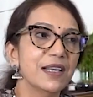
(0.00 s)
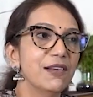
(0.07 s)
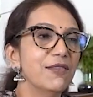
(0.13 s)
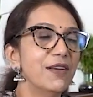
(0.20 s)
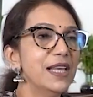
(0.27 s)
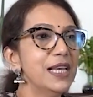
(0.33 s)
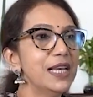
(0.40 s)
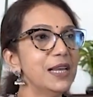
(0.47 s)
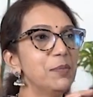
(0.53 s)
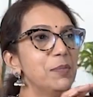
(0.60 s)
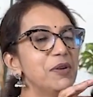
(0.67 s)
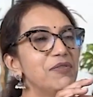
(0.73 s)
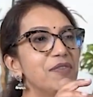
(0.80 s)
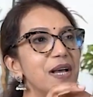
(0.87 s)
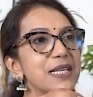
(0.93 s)
When an
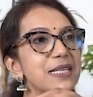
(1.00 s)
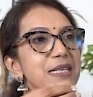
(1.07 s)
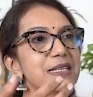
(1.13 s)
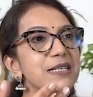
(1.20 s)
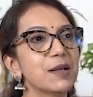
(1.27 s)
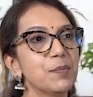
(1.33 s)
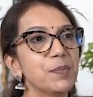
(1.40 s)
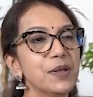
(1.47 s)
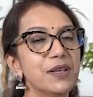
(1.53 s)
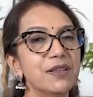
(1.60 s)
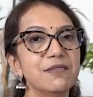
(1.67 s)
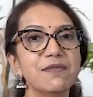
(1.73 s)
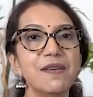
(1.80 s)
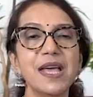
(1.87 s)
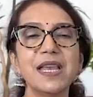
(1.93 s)
epiphysis
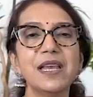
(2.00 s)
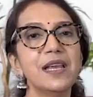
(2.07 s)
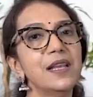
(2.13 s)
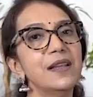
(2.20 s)
appears where